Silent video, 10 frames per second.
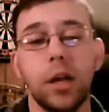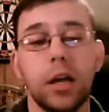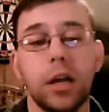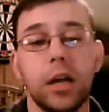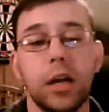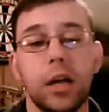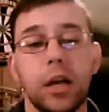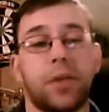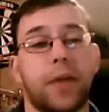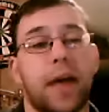so we
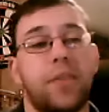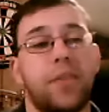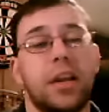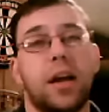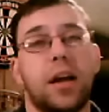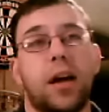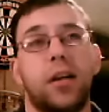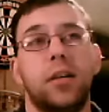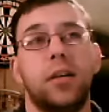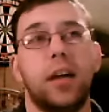don't have any
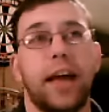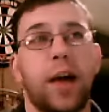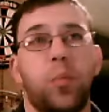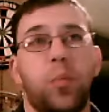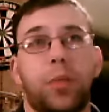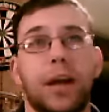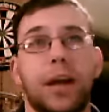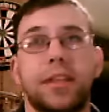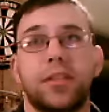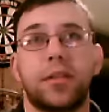
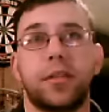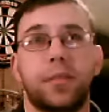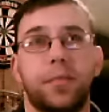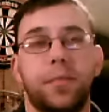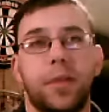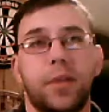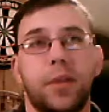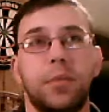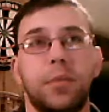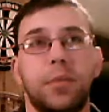outbreaks or
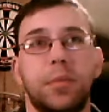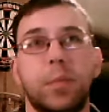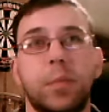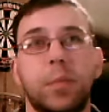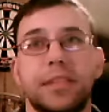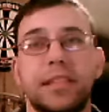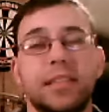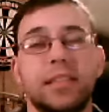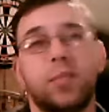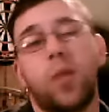communicable
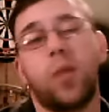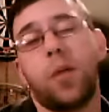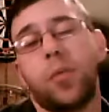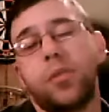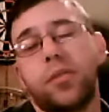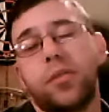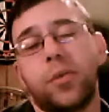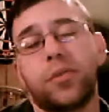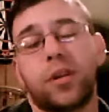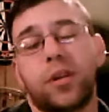diseases. Well, most of those are